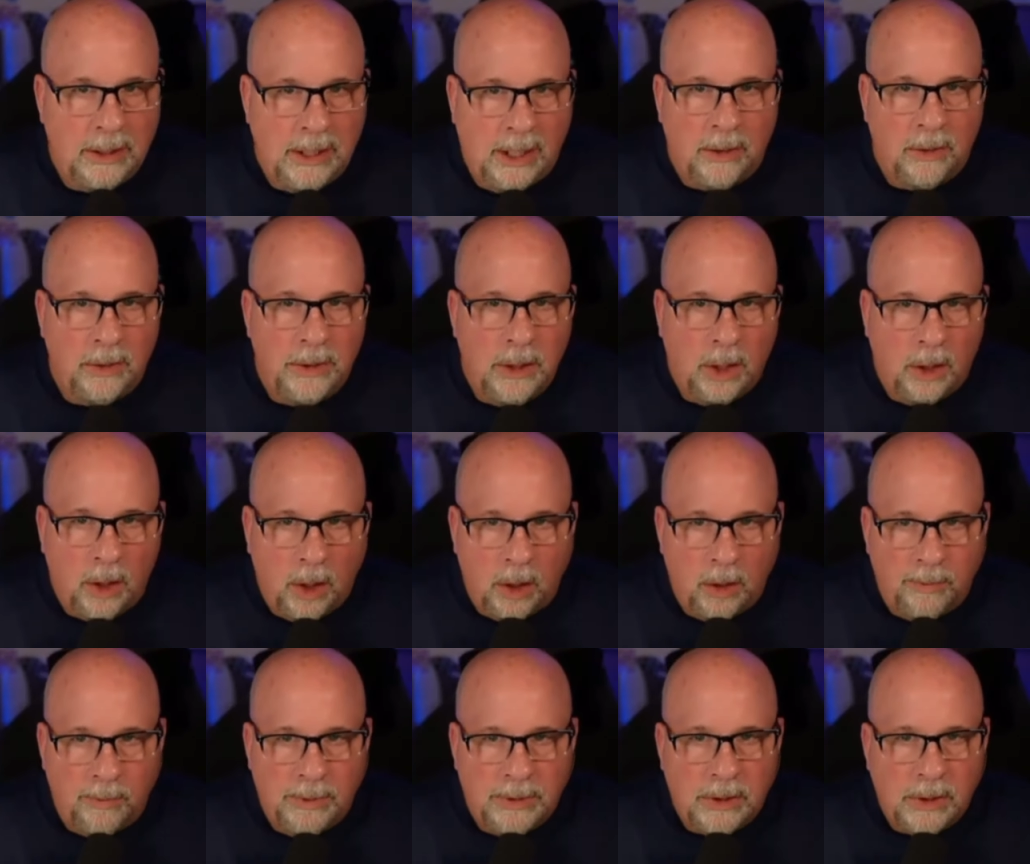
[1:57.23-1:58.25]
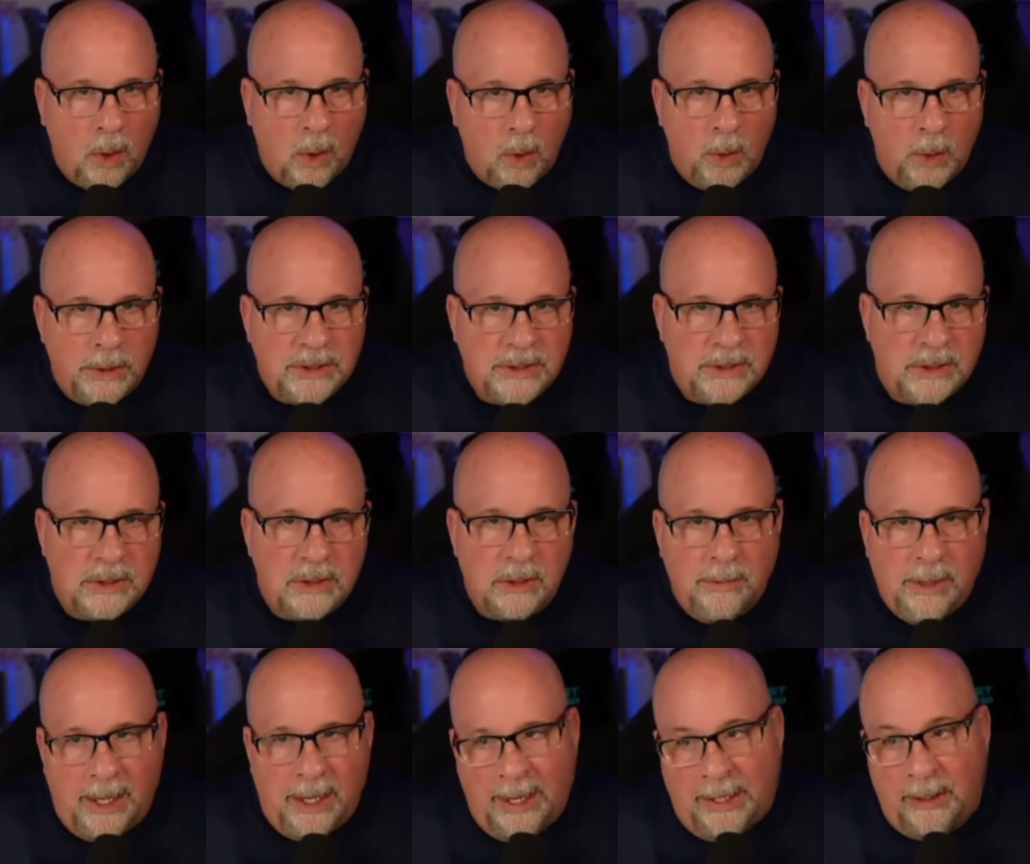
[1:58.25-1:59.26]
only her, but the court system
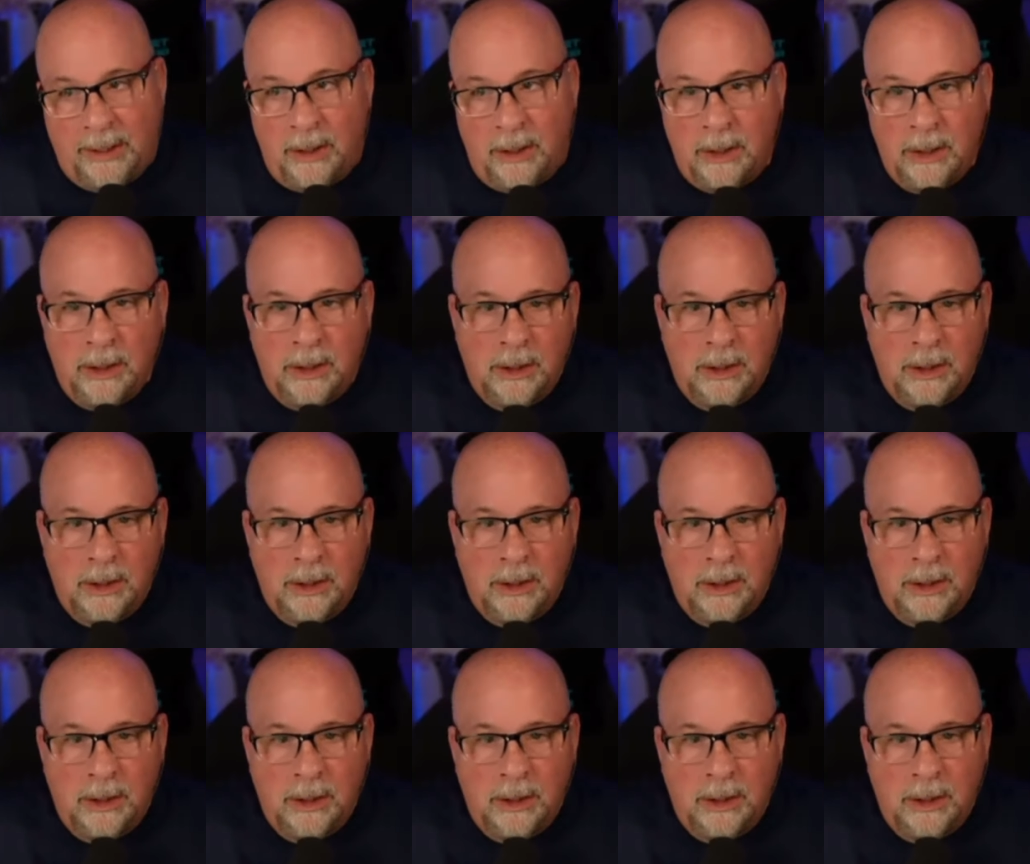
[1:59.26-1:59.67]
and